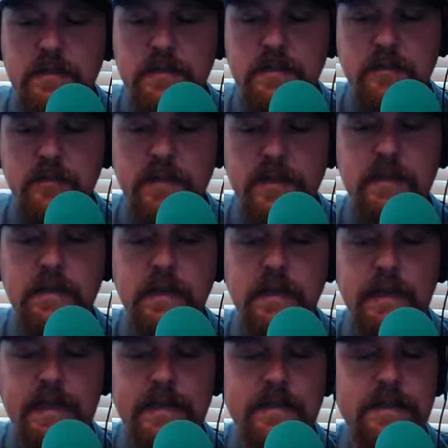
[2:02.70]
Pig
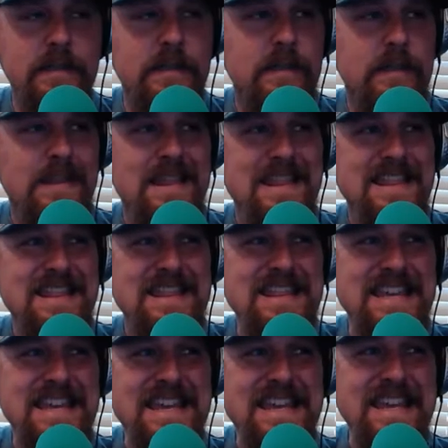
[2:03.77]
Latin
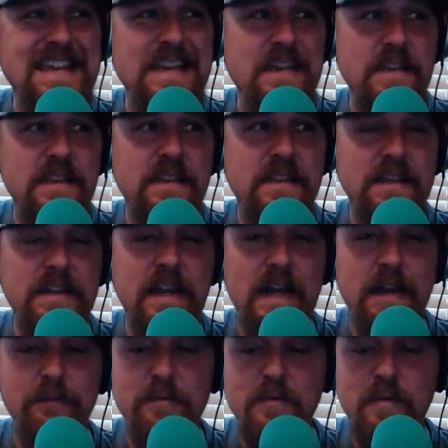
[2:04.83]
thing that
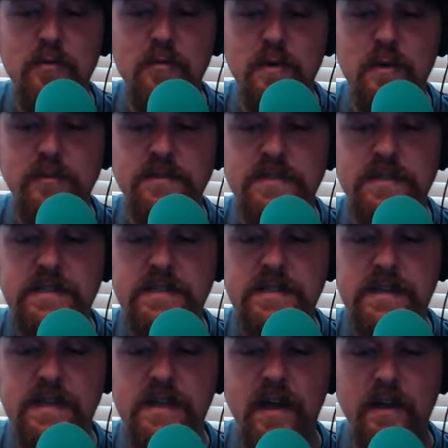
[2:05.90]
I remember most is
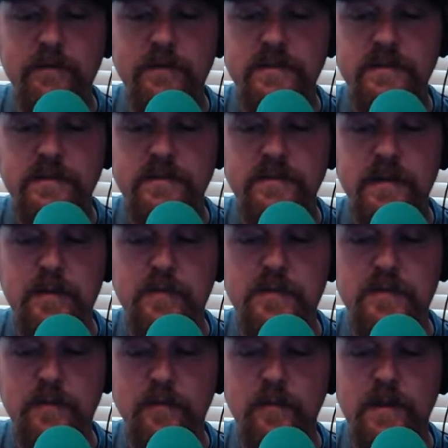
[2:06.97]
in The Office. There's an
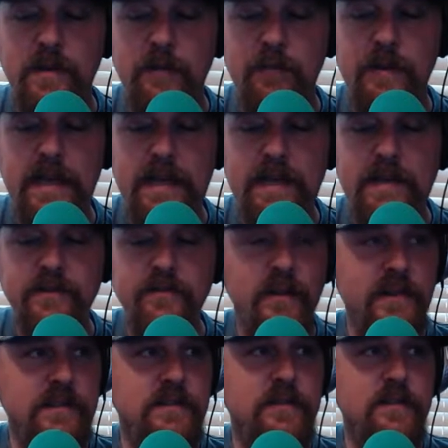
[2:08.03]
episode when Andy
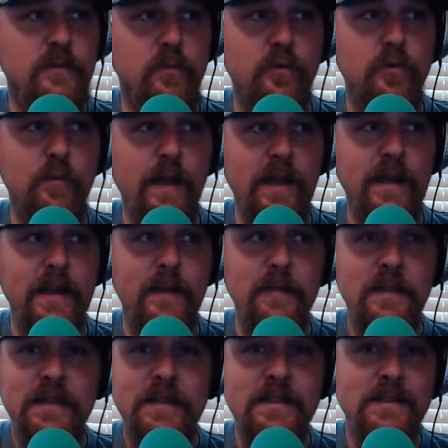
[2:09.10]
tries to woo Pam.
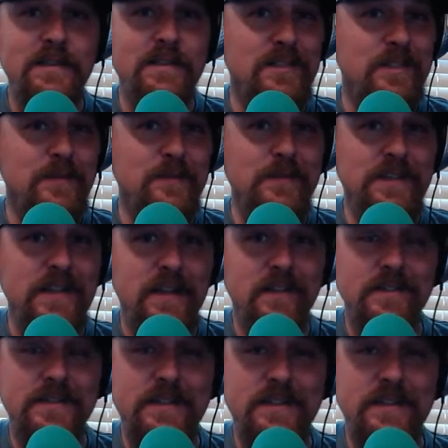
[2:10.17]
Jim
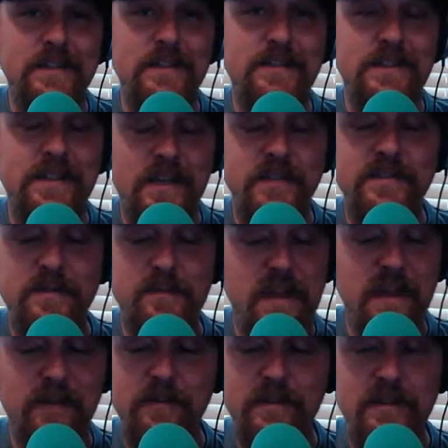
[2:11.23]
tells him
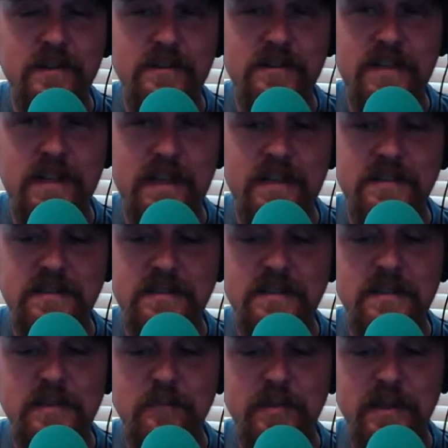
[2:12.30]
everything she hates.
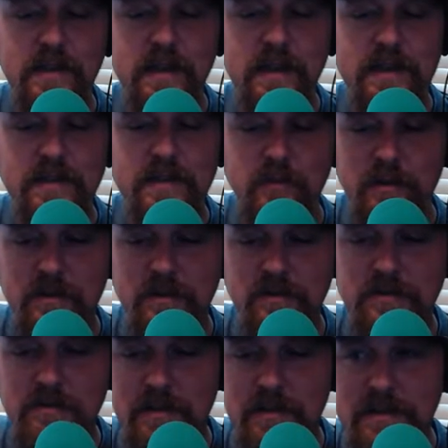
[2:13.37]
Pig Latin is one of
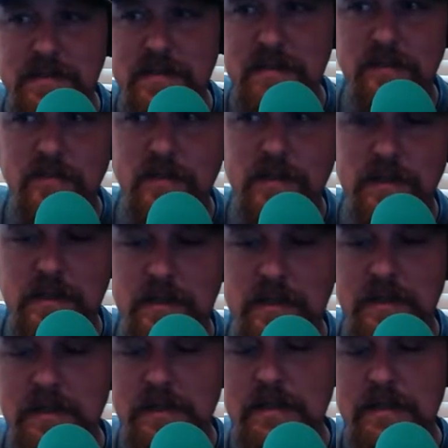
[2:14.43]
those. So let's see if we can
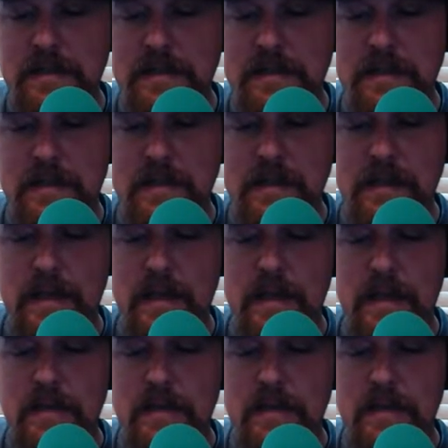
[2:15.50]
get that